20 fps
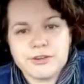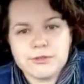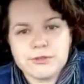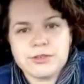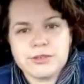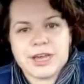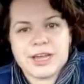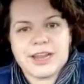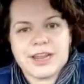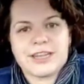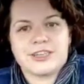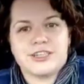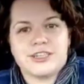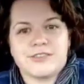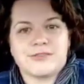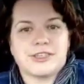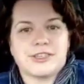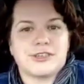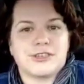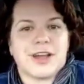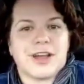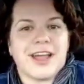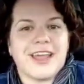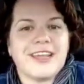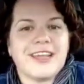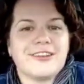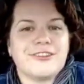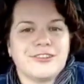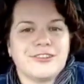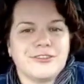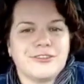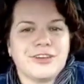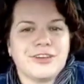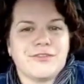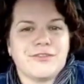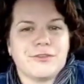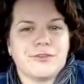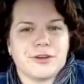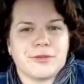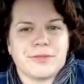do that, and she was trying to do it
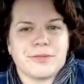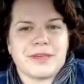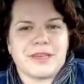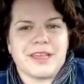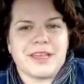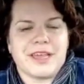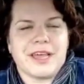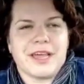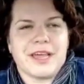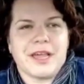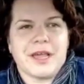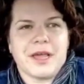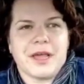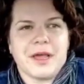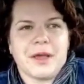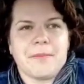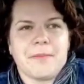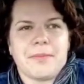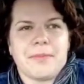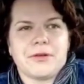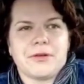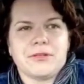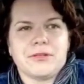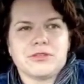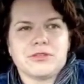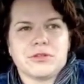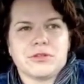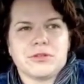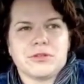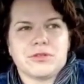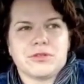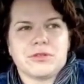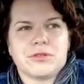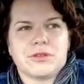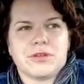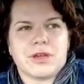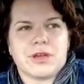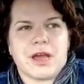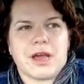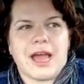for me. But also,
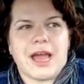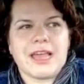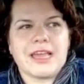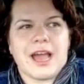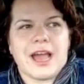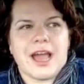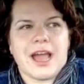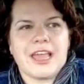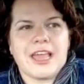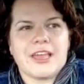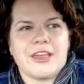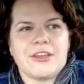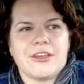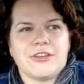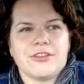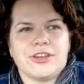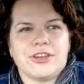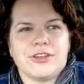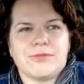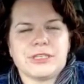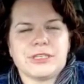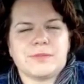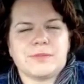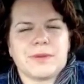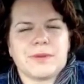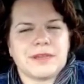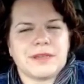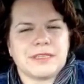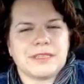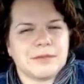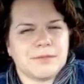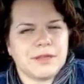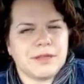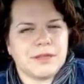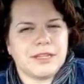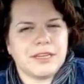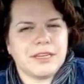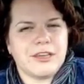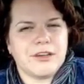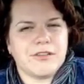I hear the
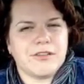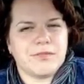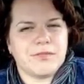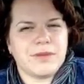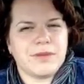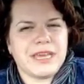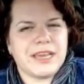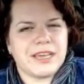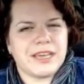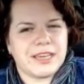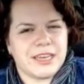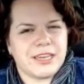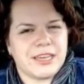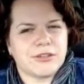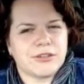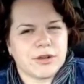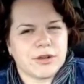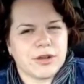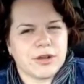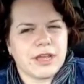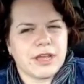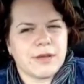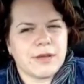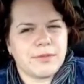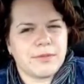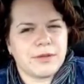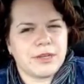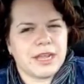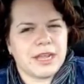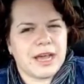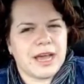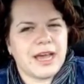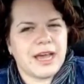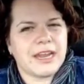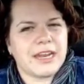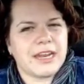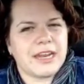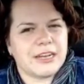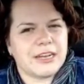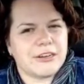responsibility of being a kid growing up in that
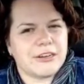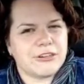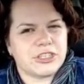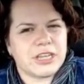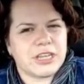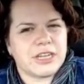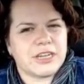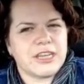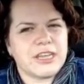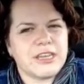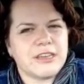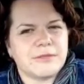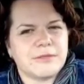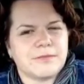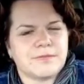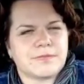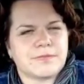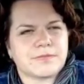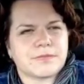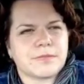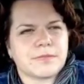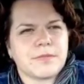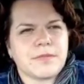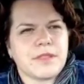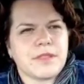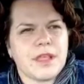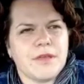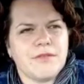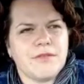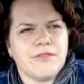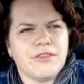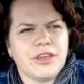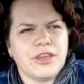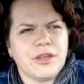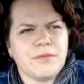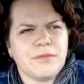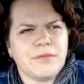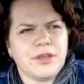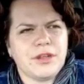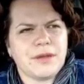and understanding. Me
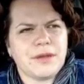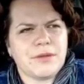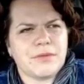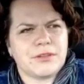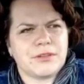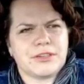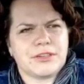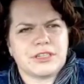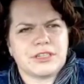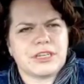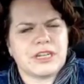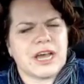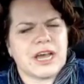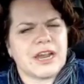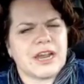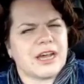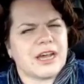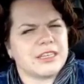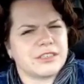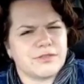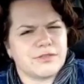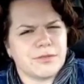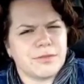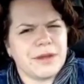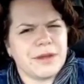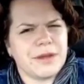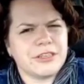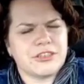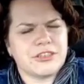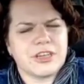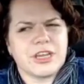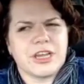and my brother did not ask for much.